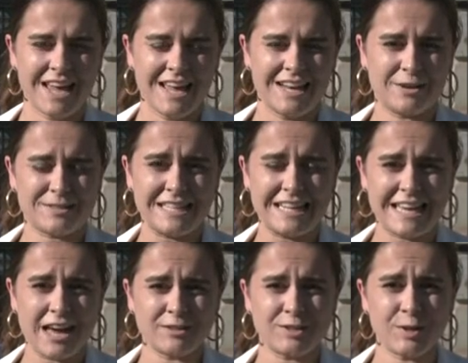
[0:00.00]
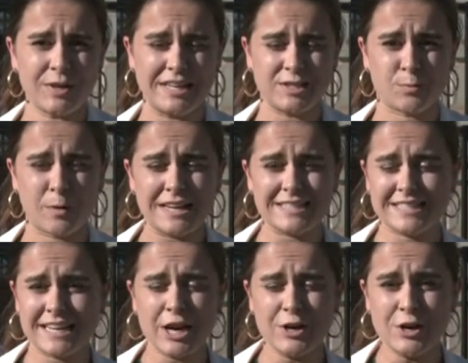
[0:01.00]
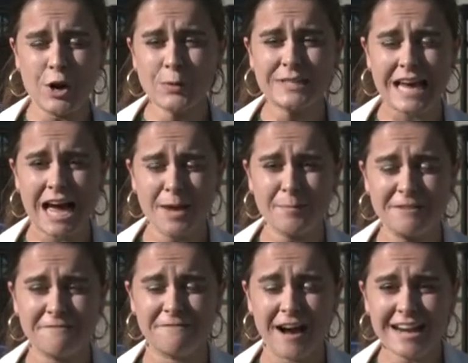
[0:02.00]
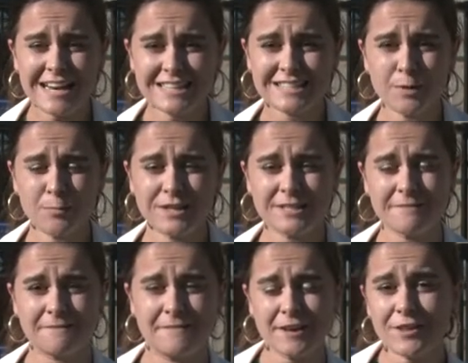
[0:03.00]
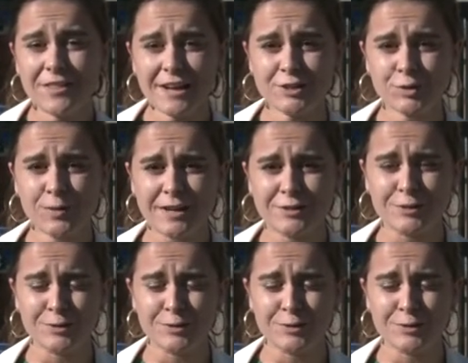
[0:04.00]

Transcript: now, City Council is wasting no time in finding someone to fill that director's